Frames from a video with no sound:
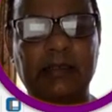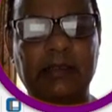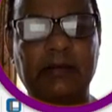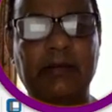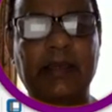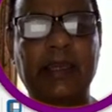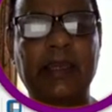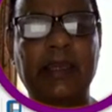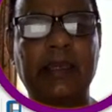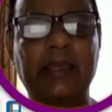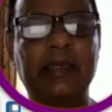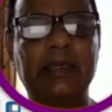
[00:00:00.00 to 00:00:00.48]

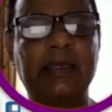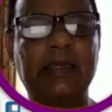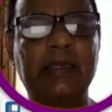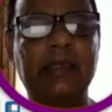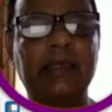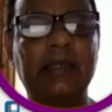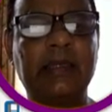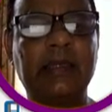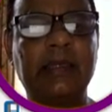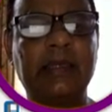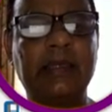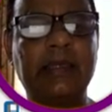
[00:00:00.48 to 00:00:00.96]
Okay,
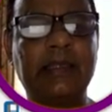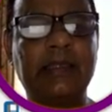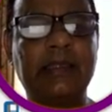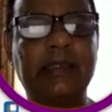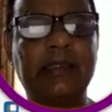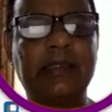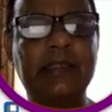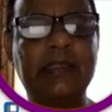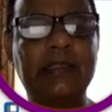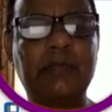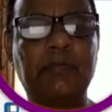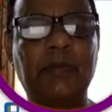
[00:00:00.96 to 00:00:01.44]
in
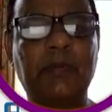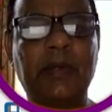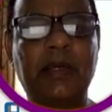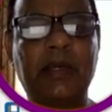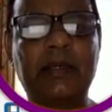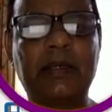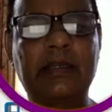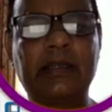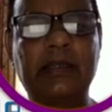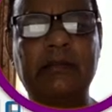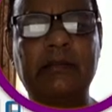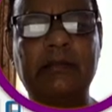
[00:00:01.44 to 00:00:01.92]
this
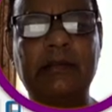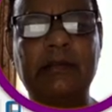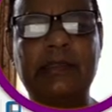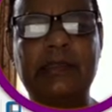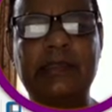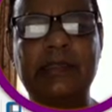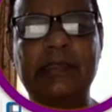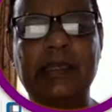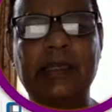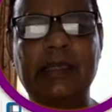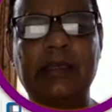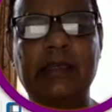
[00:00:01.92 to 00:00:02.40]
part you will
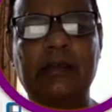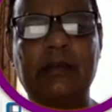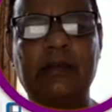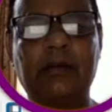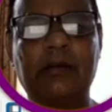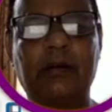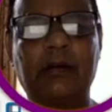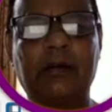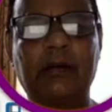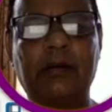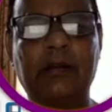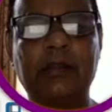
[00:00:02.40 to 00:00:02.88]
see
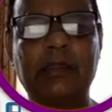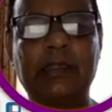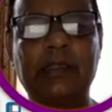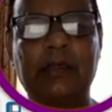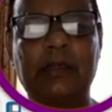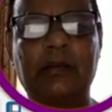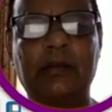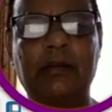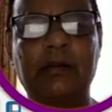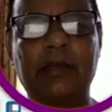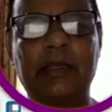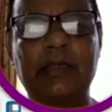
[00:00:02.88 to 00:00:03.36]
all the
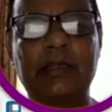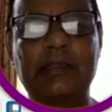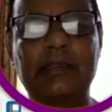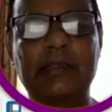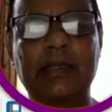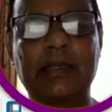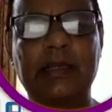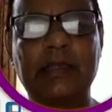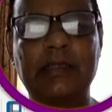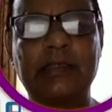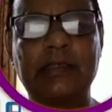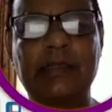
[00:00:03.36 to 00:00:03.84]
dollar
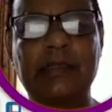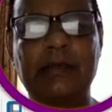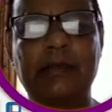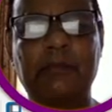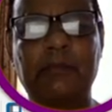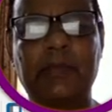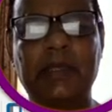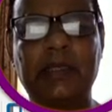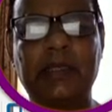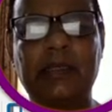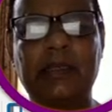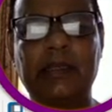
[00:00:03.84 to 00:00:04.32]
signs
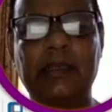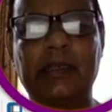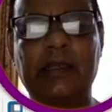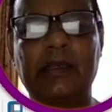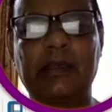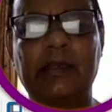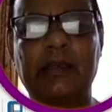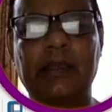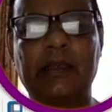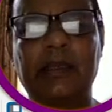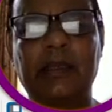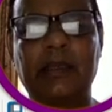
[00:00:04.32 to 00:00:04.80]
have been
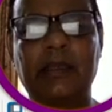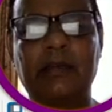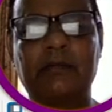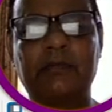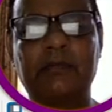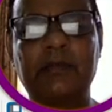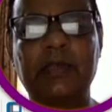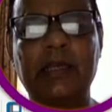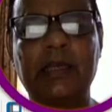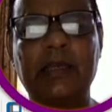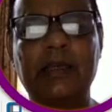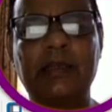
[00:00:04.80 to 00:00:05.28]
taken care of.